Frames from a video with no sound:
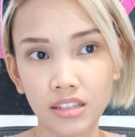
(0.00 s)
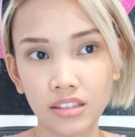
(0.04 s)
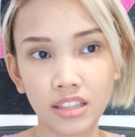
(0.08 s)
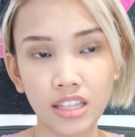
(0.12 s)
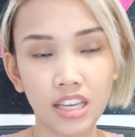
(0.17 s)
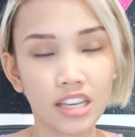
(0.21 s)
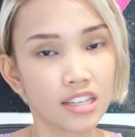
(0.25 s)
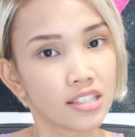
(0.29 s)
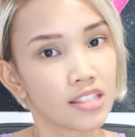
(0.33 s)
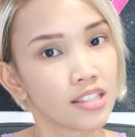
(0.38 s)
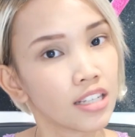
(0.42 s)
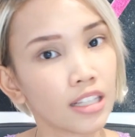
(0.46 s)

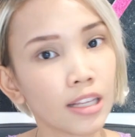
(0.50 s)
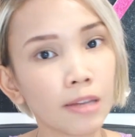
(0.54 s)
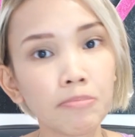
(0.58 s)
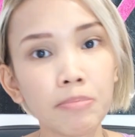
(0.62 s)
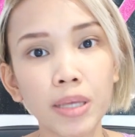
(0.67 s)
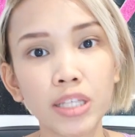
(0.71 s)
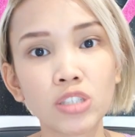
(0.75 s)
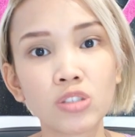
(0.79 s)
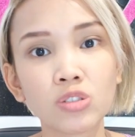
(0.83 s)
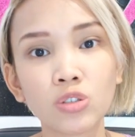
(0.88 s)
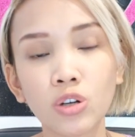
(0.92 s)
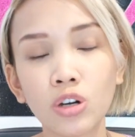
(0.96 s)
things that I
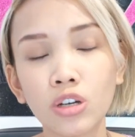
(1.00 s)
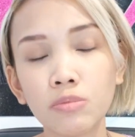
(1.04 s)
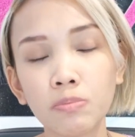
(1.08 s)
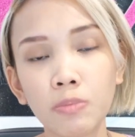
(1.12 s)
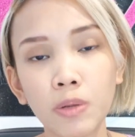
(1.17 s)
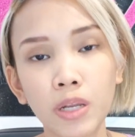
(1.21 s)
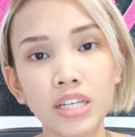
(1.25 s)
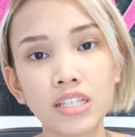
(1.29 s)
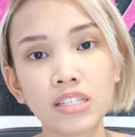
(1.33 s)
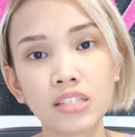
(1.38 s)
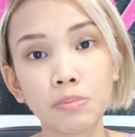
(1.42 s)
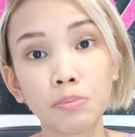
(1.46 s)
mentioned
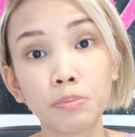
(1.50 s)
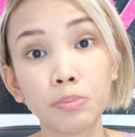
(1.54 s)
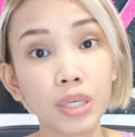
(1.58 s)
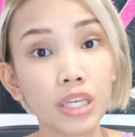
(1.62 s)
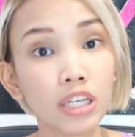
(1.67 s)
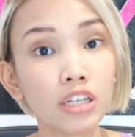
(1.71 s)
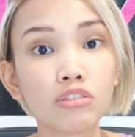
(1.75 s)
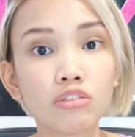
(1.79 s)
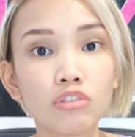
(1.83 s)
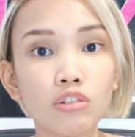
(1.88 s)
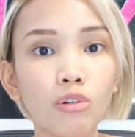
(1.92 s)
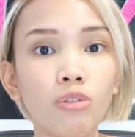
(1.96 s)
plays a
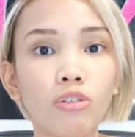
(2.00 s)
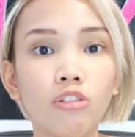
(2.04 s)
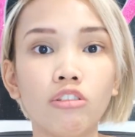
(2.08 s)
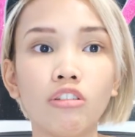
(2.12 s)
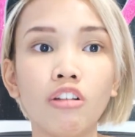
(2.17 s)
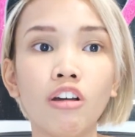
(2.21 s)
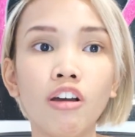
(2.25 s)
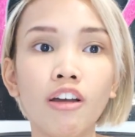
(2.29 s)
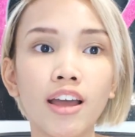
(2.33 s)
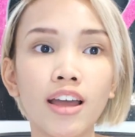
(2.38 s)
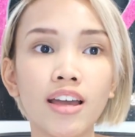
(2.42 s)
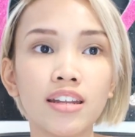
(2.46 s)
big role
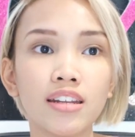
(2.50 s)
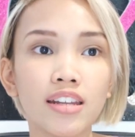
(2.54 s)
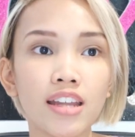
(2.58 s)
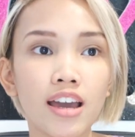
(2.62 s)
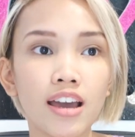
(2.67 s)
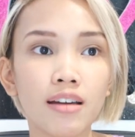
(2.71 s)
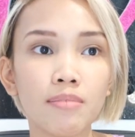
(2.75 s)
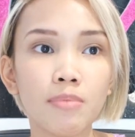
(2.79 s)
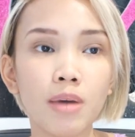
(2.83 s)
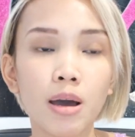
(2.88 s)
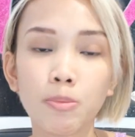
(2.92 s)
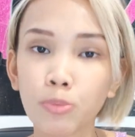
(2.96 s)

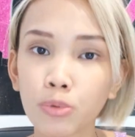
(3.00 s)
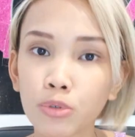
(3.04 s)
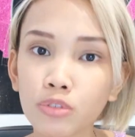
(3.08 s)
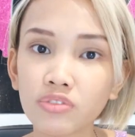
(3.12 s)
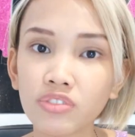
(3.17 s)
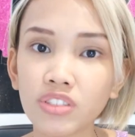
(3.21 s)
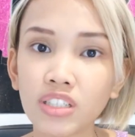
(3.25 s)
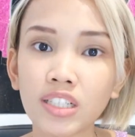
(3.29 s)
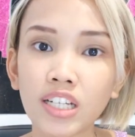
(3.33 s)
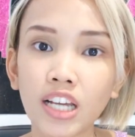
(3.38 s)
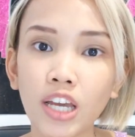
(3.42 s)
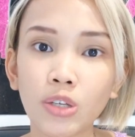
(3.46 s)
na
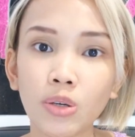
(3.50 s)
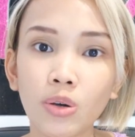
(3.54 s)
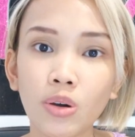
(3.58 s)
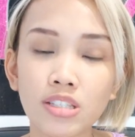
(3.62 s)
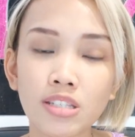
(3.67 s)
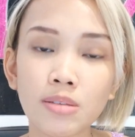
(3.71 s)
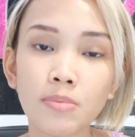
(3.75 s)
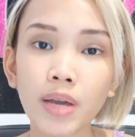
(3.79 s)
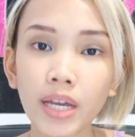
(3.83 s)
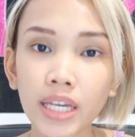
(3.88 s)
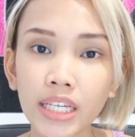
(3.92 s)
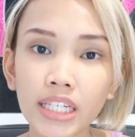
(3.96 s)
ma-approve din kayo
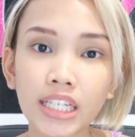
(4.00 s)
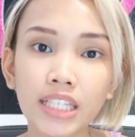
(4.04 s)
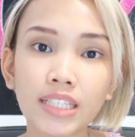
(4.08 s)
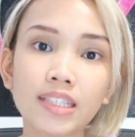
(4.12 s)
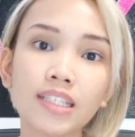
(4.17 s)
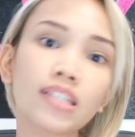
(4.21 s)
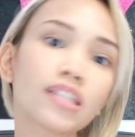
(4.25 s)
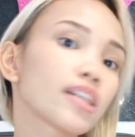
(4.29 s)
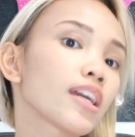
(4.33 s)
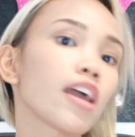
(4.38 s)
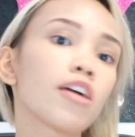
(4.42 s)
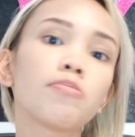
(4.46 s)
kasi
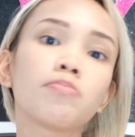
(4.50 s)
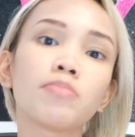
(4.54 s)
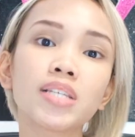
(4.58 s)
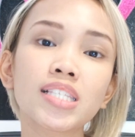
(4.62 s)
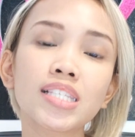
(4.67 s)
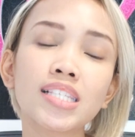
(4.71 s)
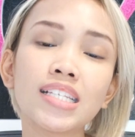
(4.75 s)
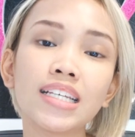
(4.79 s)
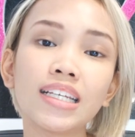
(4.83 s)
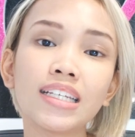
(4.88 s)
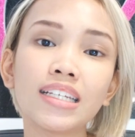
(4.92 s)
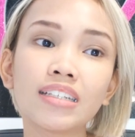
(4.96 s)
makikita ng
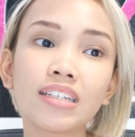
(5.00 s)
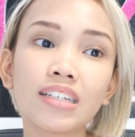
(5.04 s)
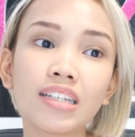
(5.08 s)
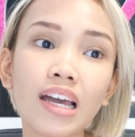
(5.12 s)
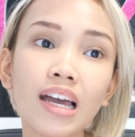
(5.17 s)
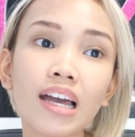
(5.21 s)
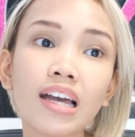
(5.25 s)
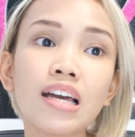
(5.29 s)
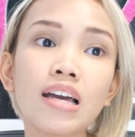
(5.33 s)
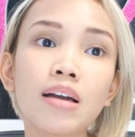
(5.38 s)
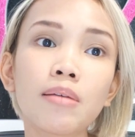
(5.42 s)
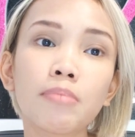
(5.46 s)
embassy
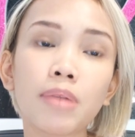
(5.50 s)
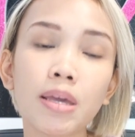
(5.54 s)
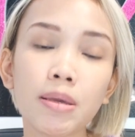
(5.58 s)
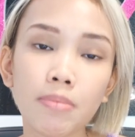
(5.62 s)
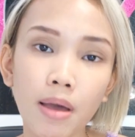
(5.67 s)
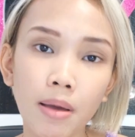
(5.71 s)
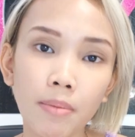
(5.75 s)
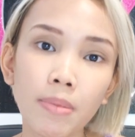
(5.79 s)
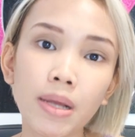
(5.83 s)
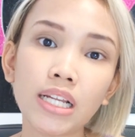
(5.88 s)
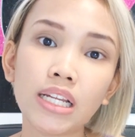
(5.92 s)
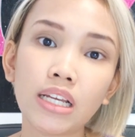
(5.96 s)
na may
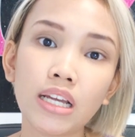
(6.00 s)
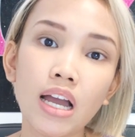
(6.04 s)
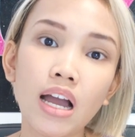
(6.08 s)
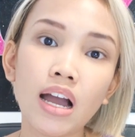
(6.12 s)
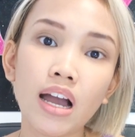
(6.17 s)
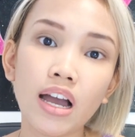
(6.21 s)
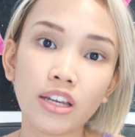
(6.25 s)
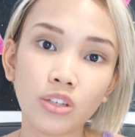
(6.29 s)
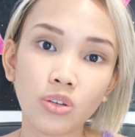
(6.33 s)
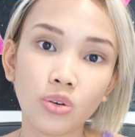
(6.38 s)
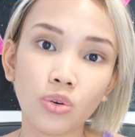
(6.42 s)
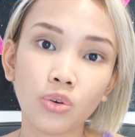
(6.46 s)
babalikan
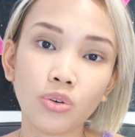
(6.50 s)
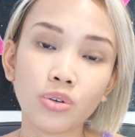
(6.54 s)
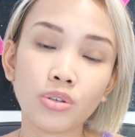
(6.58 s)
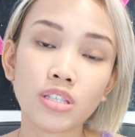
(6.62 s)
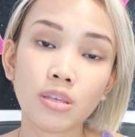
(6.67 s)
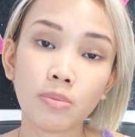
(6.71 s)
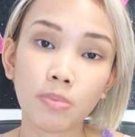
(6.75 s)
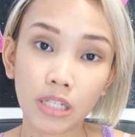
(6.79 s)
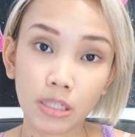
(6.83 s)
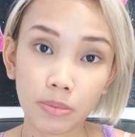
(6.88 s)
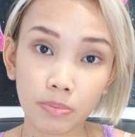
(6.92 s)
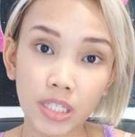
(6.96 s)
kayo
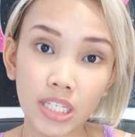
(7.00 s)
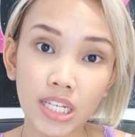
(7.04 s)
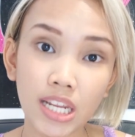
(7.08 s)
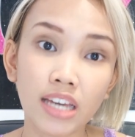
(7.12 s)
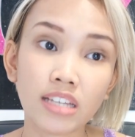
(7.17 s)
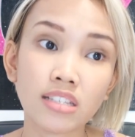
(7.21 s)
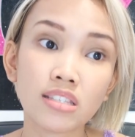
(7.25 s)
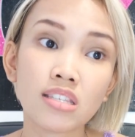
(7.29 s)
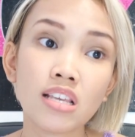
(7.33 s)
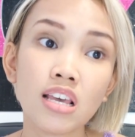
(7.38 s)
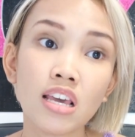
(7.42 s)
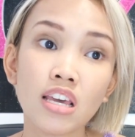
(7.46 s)
sa
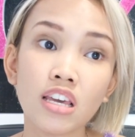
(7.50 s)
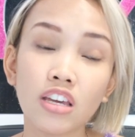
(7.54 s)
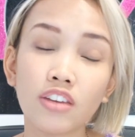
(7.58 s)
Pilipinas.